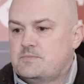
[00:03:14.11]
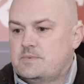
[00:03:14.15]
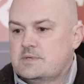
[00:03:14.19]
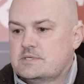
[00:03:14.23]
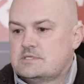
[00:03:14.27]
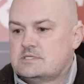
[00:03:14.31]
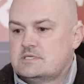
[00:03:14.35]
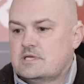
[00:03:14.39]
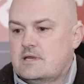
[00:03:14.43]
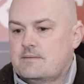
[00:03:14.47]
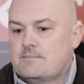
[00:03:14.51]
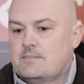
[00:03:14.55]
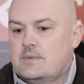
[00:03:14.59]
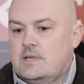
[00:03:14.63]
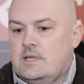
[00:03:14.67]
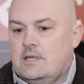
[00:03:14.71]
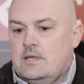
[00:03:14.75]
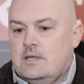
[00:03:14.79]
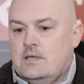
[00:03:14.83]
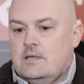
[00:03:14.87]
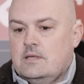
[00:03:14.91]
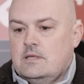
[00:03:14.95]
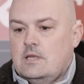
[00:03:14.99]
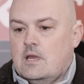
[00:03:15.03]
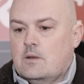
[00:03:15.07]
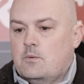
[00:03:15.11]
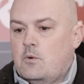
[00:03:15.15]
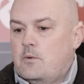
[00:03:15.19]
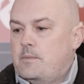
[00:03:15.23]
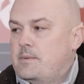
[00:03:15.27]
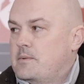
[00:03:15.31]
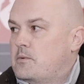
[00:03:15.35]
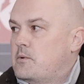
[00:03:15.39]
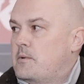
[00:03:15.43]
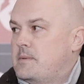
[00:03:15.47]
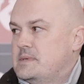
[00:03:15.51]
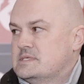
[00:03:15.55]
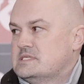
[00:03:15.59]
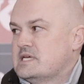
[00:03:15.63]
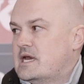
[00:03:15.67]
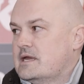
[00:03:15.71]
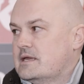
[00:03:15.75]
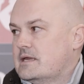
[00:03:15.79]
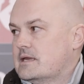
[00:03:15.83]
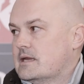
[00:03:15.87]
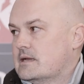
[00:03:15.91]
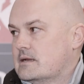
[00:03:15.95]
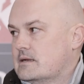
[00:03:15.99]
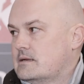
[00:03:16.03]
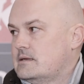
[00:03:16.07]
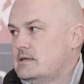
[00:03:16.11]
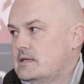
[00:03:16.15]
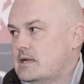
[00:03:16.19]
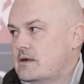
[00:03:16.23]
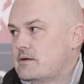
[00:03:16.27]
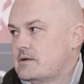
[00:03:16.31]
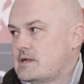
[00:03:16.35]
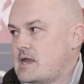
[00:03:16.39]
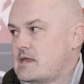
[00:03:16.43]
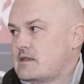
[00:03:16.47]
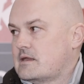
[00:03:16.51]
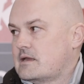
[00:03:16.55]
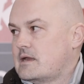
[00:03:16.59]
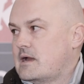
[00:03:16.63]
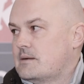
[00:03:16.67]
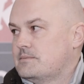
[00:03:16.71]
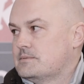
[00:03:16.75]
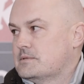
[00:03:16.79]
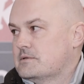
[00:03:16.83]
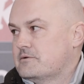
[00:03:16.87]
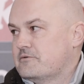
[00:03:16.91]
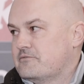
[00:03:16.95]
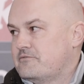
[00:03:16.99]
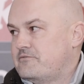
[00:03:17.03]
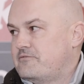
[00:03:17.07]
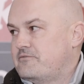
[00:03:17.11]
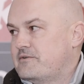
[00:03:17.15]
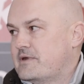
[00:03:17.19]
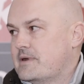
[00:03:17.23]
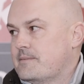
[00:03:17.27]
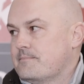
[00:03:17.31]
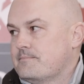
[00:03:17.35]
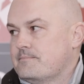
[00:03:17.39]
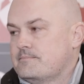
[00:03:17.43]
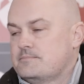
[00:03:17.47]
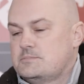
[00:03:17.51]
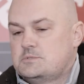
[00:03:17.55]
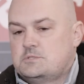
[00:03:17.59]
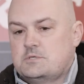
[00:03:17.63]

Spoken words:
But we'll be taking another couple of